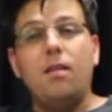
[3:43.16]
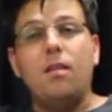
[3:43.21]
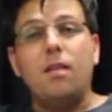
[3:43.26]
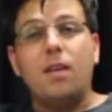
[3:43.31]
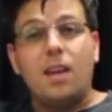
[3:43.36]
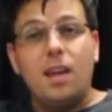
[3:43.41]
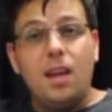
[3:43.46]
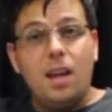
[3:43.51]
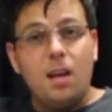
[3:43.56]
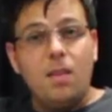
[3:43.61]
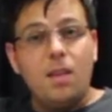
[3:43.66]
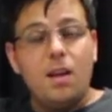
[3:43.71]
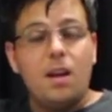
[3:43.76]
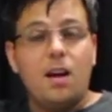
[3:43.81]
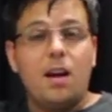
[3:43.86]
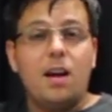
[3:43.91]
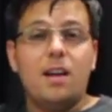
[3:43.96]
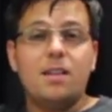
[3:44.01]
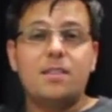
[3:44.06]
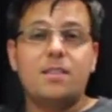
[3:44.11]
The king then
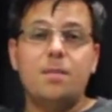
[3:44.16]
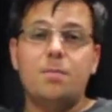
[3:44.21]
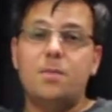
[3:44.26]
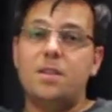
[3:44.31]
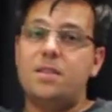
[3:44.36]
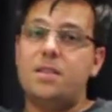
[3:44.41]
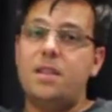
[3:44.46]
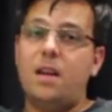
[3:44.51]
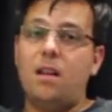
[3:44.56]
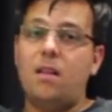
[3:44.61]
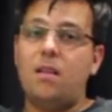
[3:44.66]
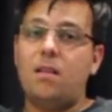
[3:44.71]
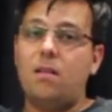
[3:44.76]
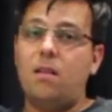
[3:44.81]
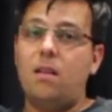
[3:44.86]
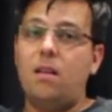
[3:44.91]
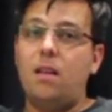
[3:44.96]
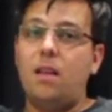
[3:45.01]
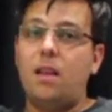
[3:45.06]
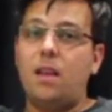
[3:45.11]
asks him to tell
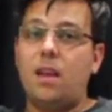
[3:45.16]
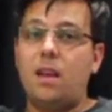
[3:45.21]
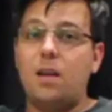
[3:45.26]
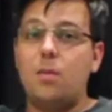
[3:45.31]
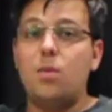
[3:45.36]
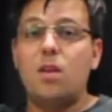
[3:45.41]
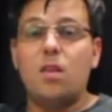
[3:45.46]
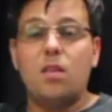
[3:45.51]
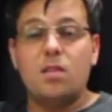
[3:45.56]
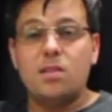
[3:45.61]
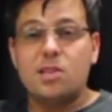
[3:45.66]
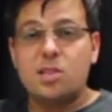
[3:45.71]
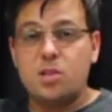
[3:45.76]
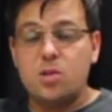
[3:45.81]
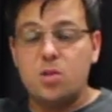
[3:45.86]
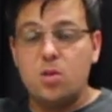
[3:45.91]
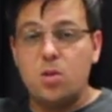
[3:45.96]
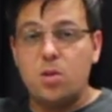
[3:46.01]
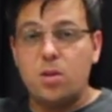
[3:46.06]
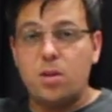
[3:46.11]
him the
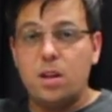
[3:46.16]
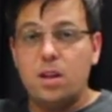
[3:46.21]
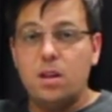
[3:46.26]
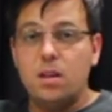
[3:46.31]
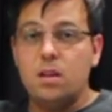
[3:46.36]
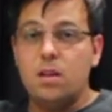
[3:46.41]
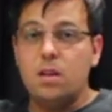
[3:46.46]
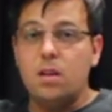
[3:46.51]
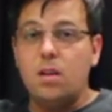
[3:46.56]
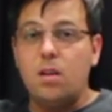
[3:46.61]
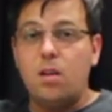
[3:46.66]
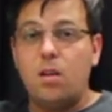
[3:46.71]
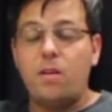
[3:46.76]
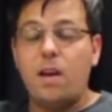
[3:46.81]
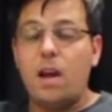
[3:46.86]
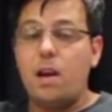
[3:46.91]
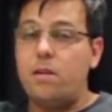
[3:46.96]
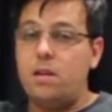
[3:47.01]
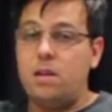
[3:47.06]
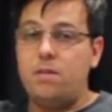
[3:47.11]
story of
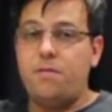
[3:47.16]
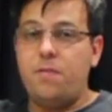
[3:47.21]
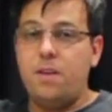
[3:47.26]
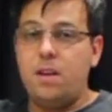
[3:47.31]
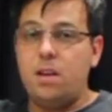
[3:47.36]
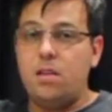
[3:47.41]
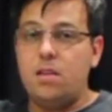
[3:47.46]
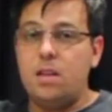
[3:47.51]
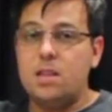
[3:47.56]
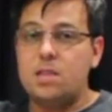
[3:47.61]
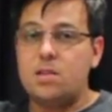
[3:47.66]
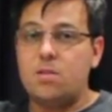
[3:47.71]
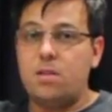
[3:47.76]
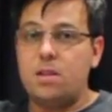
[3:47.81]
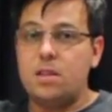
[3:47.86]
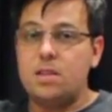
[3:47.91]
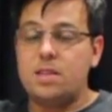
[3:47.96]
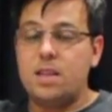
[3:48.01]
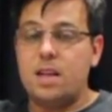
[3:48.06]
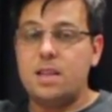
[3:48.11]
how he defeated these
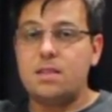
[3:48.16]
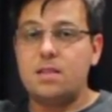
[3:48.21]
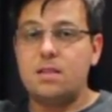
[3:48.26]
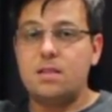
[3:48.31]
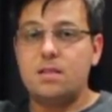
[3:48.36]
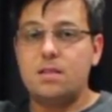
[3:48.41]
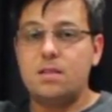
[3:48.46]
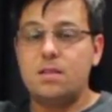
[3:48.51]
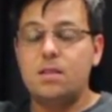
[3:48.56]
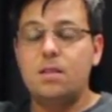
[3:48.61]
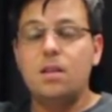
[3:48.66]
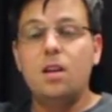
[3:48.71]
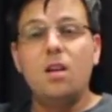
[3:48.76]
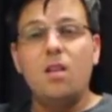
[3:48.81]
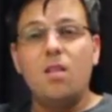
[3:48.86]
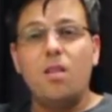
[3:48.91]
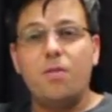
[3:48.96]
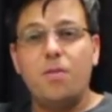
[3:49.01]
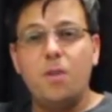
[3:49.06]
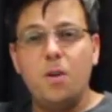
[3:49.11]
3 assassins.
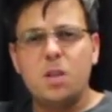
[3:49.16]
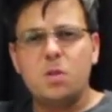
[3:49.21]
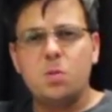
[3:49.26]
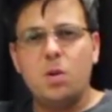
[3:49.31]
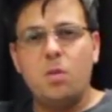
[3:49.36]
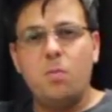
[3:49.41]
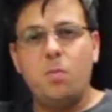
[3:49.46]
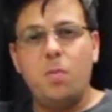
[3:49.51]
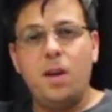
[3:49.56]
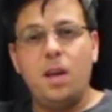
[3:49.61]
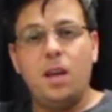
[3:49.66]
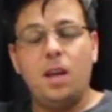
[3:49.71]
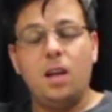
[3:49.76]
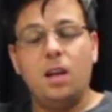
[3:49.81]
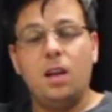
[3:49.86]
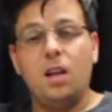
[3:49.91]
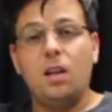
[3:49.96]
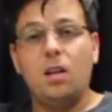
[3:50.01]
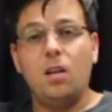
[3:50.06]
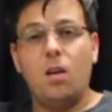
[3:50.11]
The first one
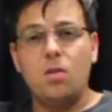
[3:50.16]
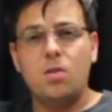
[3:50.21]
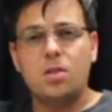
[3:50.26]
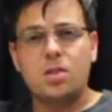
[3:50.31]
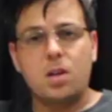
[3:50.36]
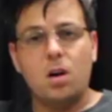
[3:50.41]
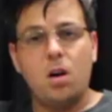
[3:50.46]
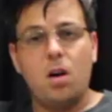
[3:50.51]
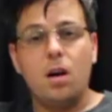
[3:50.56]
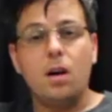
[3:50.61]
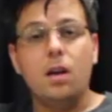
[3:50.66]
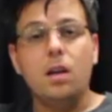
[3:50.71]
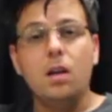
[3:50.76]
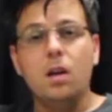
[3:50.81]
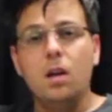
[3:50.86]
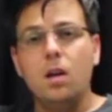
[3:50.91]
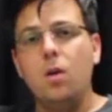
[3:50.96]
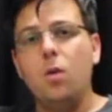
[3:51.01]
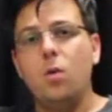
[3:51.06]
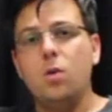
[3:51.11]
being Long Sky,
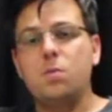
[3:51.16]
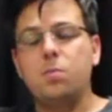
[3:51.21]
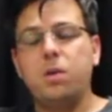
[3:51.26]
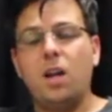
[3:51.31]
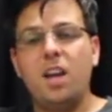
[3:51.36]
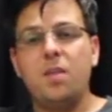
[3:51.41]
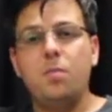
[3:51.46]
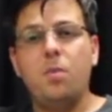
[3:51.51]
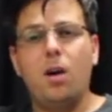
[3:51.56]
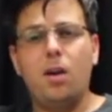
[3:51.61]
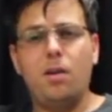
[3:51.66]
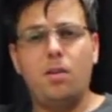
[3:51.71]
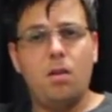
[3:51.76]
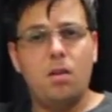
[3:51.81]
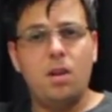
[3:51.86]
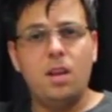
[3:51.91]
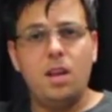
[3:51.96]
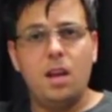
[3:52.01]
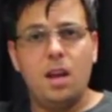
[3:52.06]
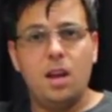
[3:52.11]
who is played by
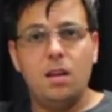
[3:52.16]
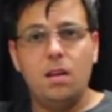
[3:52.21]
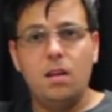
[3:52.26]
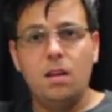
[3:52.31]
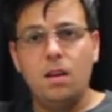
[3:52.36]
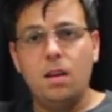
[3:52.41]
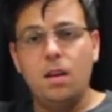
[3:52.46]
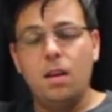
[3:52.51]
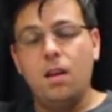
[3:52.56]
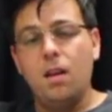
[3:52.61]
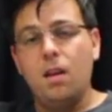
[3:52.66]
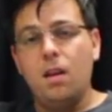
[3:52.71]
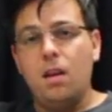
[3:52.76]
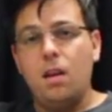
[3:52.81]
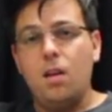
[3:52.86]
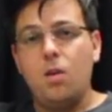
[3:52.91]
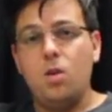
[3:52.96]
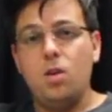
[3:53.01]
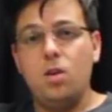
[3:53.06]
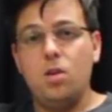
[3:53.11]
Donnie Yen,
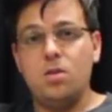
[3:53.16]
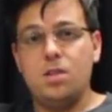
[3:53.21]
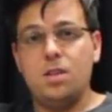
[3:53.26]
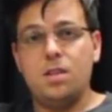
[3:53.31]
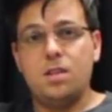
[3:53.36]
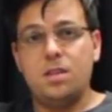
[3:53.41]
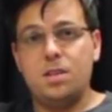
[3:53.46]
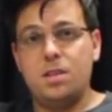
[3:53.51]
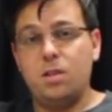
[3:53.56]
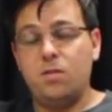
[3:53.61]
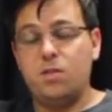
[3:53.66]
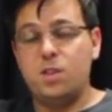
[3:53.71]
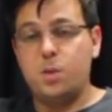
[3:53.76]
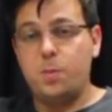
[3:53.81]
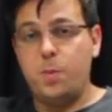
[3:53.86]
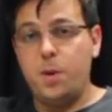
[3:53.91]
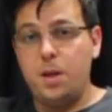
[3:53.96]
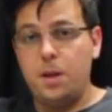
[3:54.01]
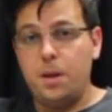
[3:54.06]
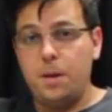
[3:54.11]
who uses a silver
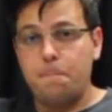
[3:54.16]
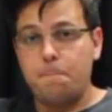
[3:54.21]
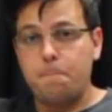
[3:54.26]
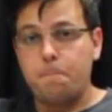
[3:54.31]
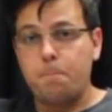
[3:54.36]
spear.